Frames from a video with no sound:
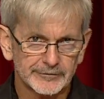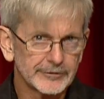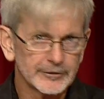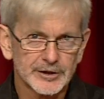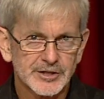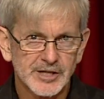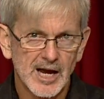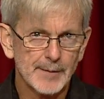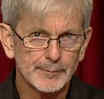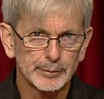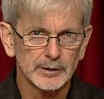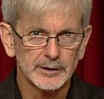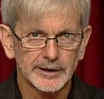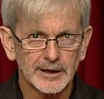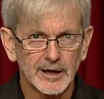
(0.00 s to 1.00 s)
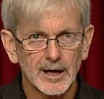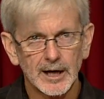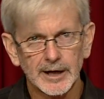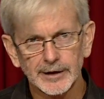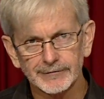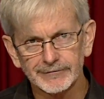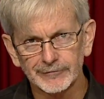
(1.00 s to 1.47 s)
for example, in
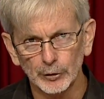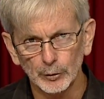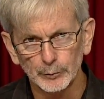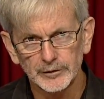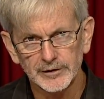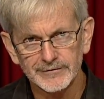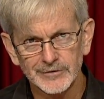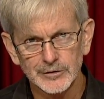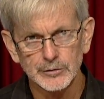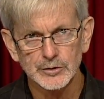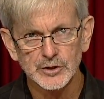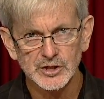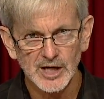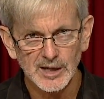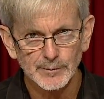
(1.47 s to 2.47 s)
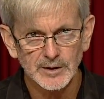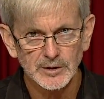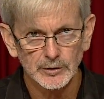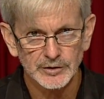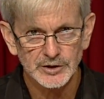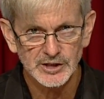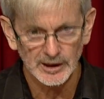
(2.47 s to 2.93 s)
a film review segment
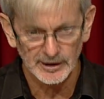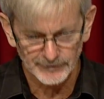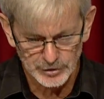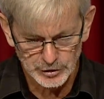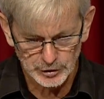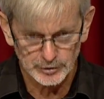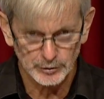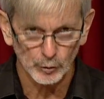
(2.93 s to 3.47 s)
on television,